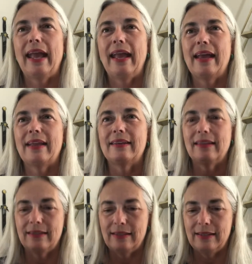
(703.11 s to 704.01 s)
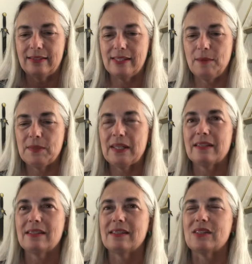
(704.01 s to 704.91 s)
And it seems like
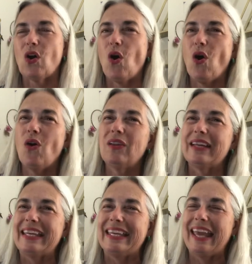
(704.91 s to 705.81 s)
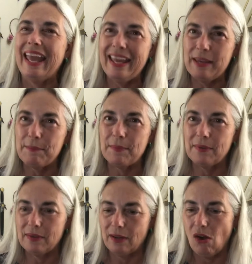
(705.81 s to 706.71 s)
this is all a game
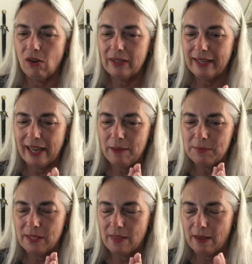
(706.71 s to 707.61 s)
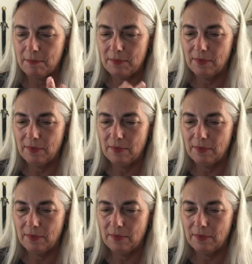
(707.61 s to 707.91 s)
to them.